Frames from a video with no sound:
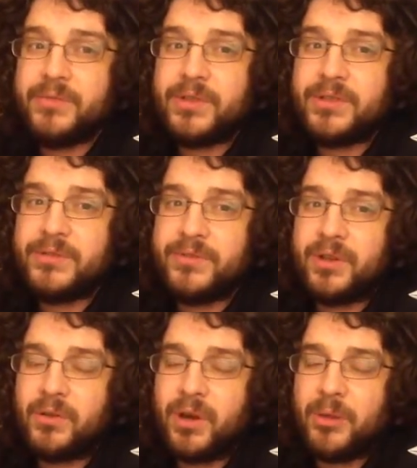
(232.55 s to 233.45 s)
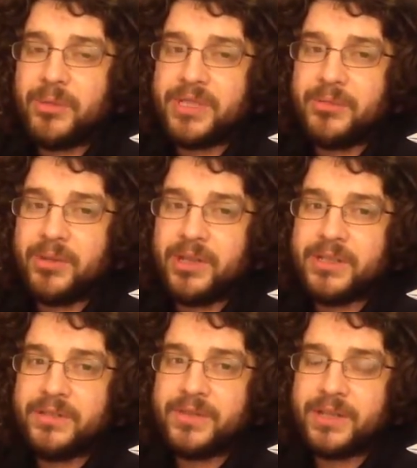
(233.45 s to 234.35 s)
because we've got quite busy
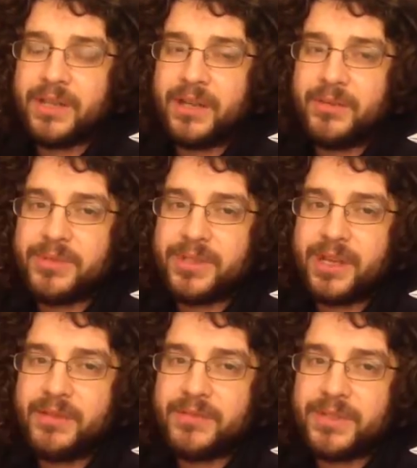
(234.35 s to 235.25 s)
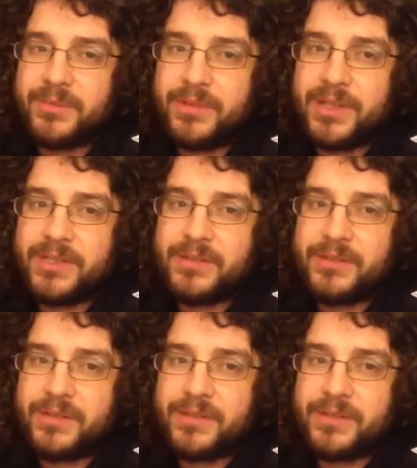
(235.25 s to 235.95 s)
minds. I think it helps to have stimulation,